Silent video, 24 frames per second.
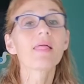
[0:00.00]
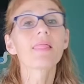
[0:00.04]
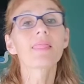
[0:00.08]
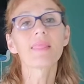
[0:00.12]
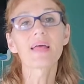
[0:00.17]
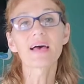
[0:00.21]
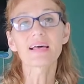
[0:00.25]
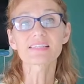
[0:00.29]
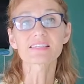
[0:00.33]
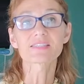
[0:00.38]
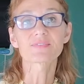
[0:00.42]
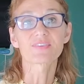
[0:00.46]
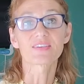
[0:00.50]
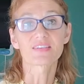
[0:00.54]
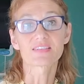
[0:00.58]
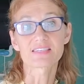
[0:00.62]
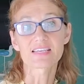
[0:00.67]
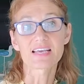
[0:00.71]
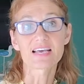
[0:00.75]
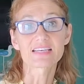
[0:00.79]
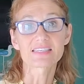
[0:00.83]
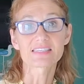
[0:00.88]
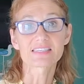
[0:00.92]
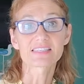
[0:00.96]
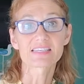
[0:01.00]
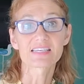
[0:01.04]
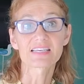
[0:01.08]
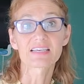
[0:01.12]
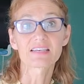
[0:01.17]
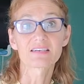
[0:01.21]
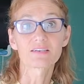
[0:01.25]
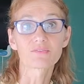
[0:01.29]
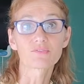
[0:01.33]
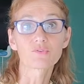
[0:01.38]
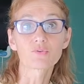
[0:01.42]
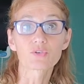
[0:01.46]
That's fantastic
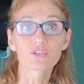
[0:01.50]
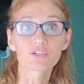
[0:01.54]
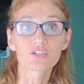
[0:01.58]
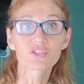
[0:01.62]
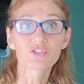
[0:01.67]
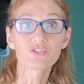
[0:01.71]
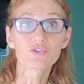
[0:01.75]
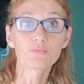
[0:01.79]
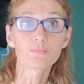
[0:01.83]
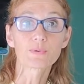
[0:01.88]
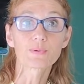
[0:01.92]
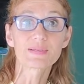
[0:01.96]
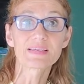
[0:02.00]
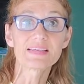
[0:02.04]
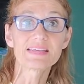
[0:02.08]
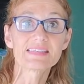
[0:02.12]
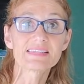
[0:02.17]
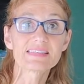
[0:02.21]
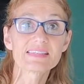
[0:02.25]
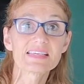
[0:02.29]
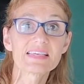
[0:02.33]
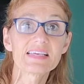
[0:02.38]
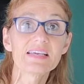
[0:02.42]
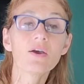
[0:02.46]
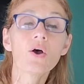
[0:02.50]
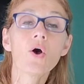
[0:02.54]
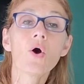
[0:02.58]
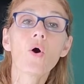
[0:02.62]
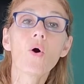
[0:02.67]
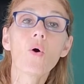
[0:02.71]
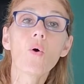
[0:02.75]
and of course super easy